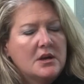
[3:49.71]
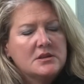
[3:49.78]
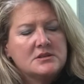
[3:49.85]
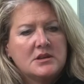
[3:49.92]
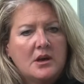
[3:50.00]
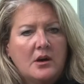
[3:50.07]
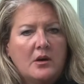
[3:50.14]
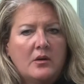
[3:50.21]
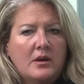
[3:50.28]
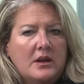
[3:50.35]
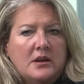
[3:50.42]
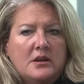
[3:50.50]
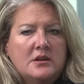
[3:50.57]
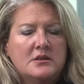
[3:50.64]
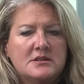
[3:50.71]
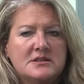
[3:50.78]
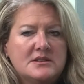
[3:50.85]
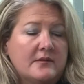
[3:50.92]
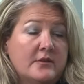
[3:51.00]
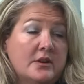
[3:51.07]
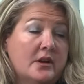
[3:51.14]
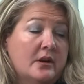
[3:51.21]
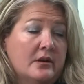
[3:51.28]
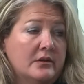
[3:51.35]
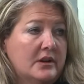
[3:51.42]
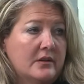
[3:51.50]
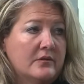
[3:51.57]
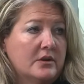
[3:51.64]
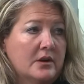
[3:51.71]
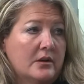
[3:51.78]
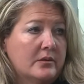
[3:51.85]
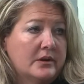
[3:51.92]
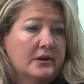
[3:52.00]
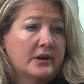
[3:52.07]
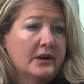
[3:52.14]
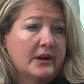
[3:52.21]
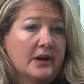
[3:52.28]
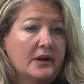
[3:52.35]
So you just never know. You never know what you're going to